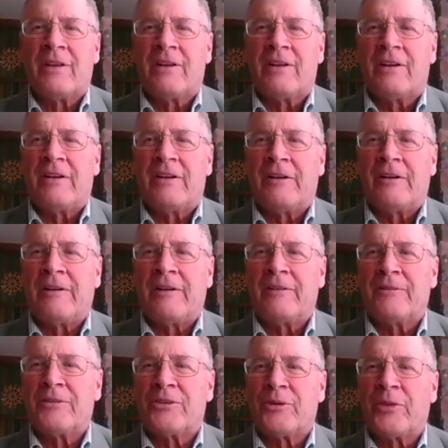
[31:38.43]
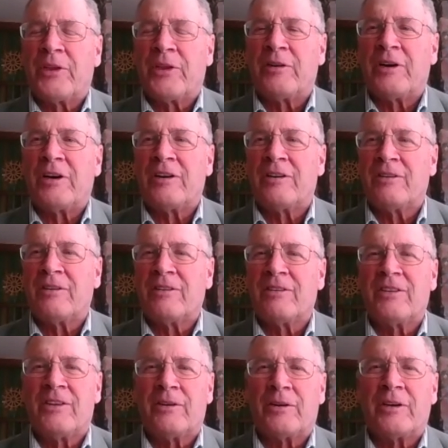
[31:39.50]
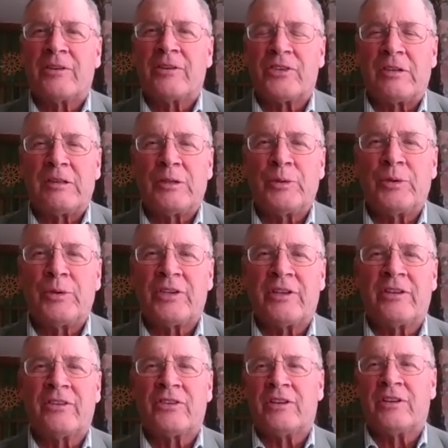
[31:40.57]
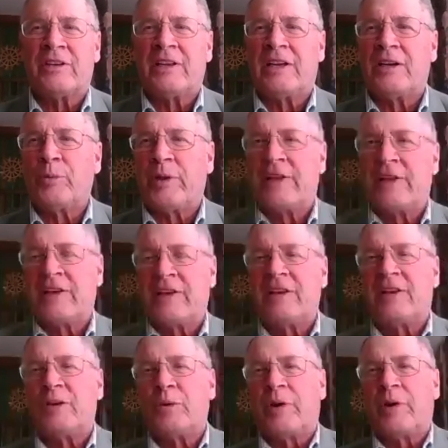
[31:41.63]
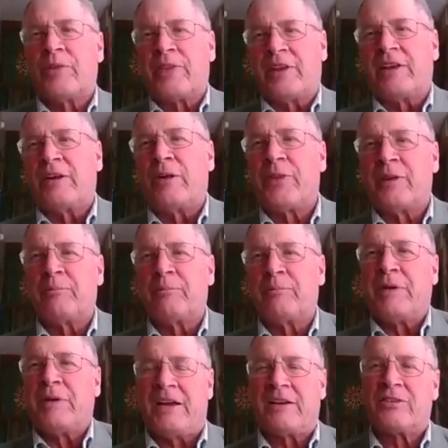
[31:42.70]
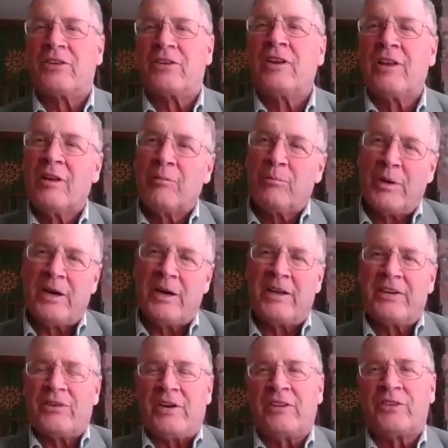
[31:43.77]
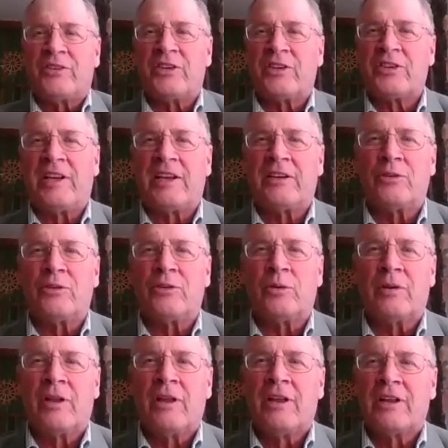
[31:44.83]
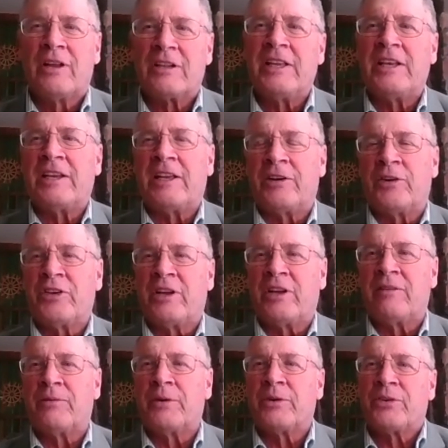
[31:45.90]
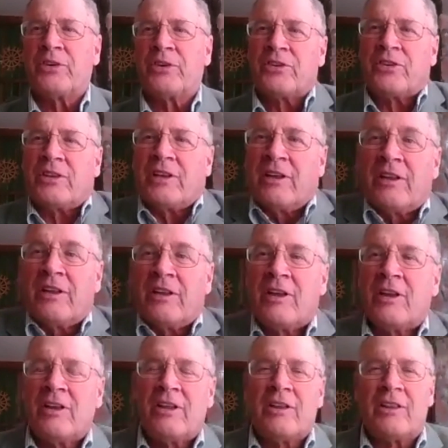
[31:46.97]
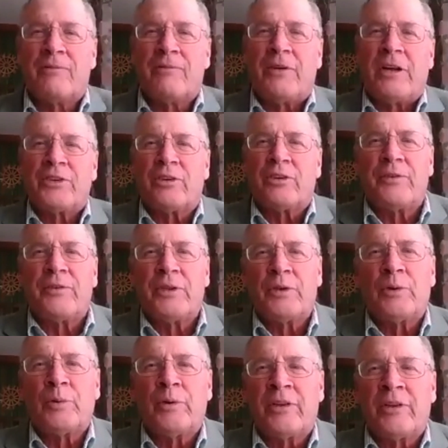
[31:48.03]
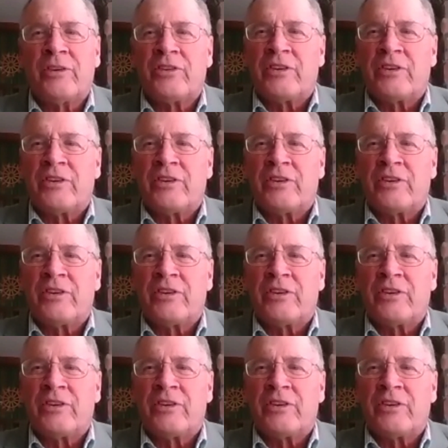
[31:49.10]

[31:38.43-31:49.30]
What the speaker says: So there are solutions on how we can deal with the health impacts by transitioning to clean energy versus the fossil fuel ones.